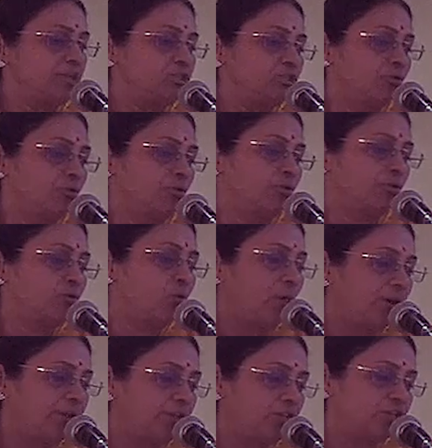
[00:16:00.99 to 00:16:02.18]
ensure
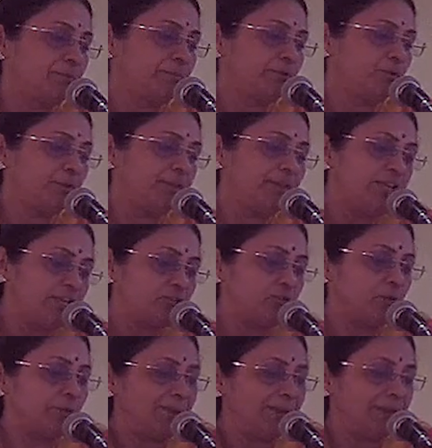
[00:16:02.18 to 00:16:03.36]
coordination between
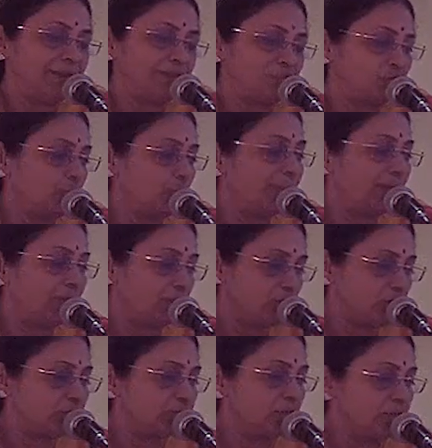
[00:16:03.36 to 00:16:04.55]
individual buildings through
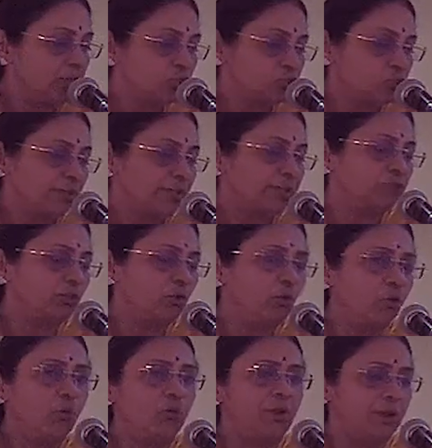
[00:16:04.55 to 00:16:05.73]
bylaws so that the
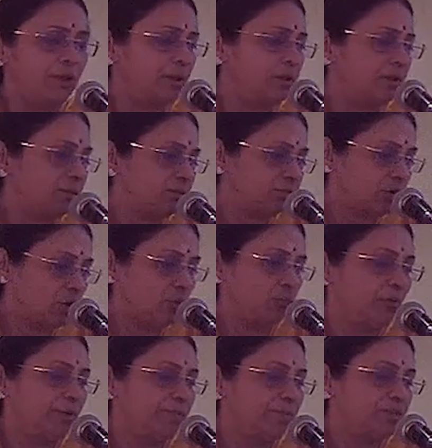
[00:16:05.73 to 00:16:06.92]
whole
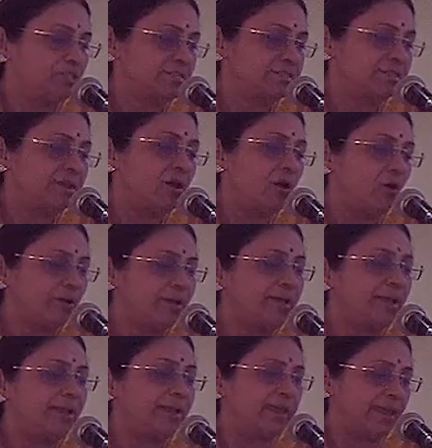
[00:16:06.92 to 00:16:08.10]
town emerged as an
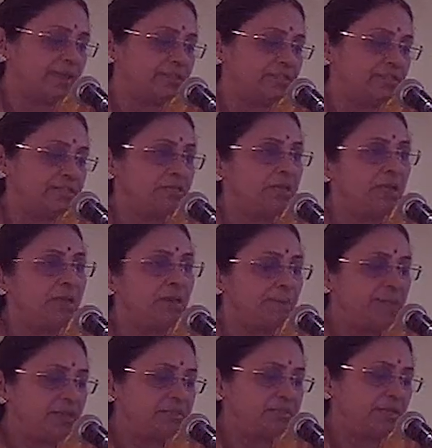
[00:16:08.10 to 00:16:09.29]
organic entity
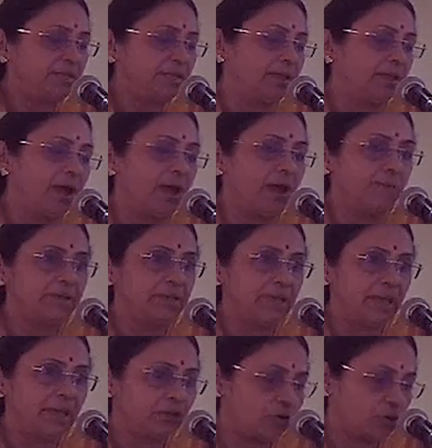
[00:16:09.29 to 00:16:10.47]
maintaining harmony
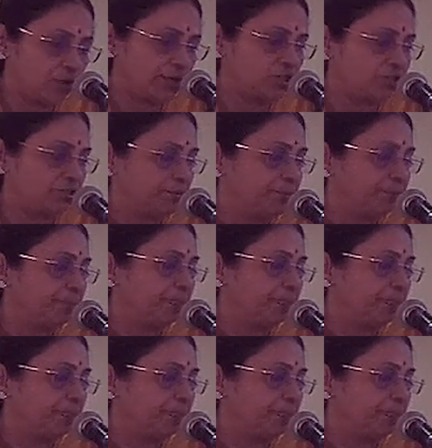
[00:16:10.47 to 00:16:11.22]
and cohesion.